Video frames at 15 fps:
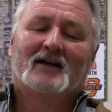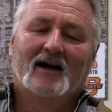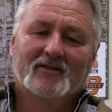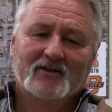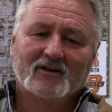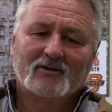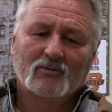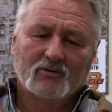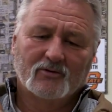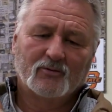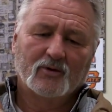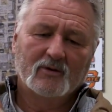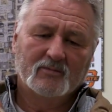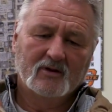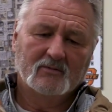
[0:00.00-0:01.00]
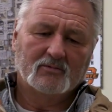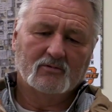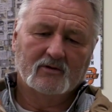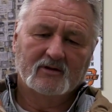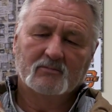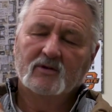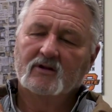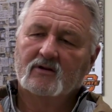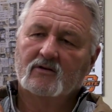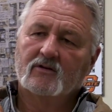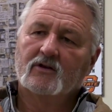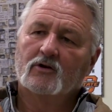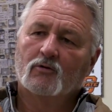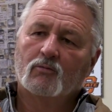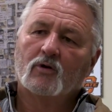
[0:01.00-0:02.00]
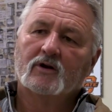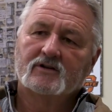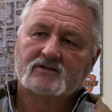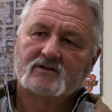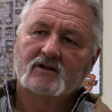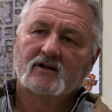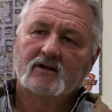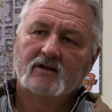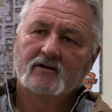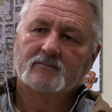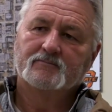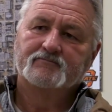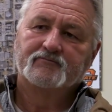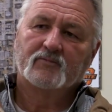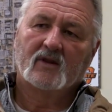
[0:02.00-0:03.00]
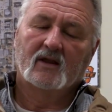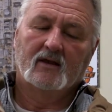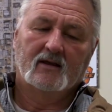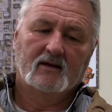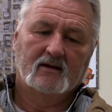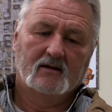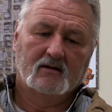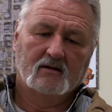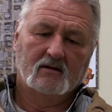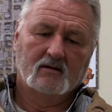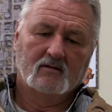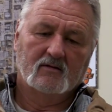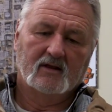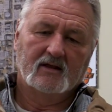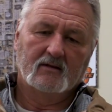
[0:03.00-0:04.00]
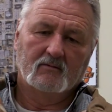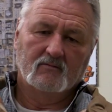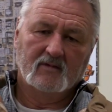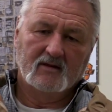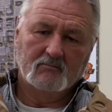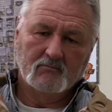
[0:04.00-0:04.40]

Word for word: I think there were 3 people that had been to the O'Brien Stadium, and they